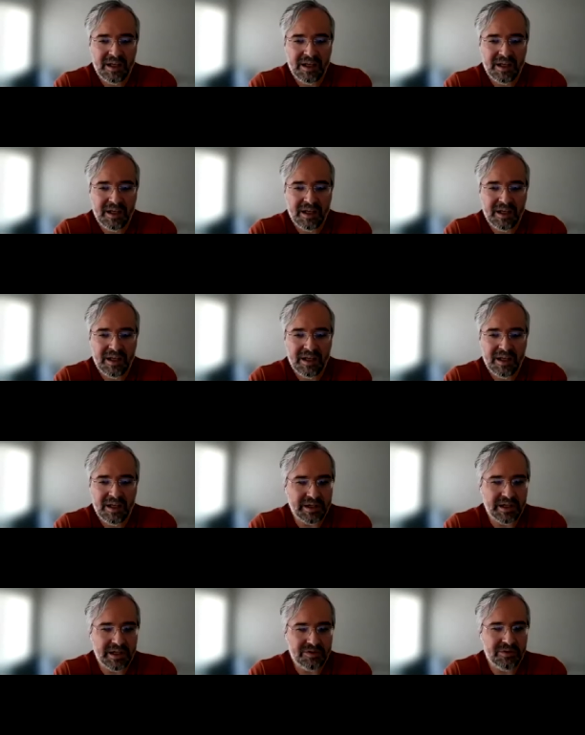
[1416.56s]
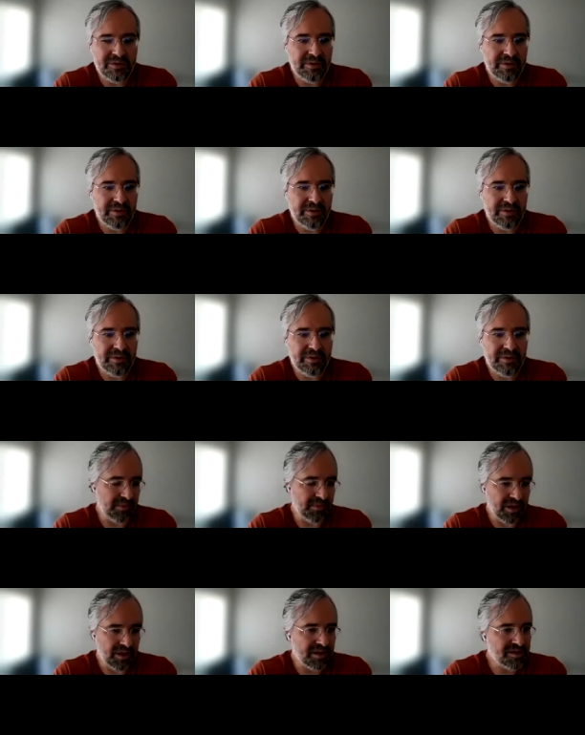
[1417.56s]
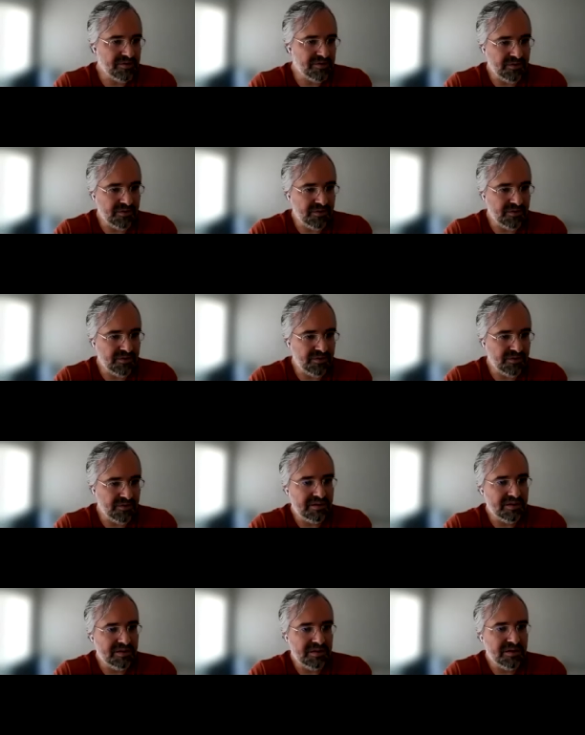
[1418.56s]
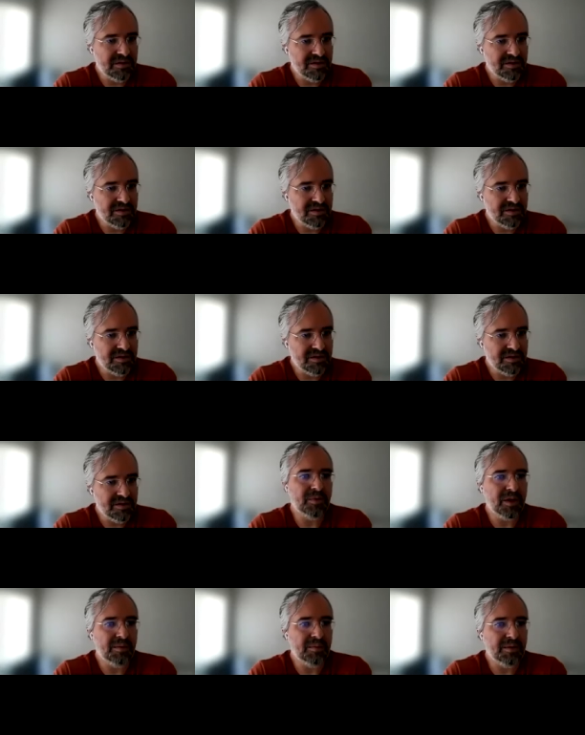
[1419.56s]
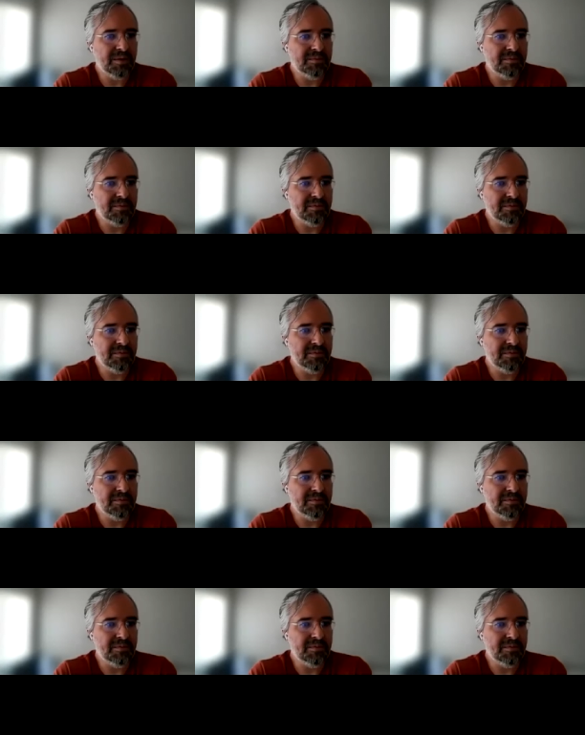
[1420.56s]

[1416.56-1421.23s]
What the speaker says: they want to try to create building blocks for solving the problem, right?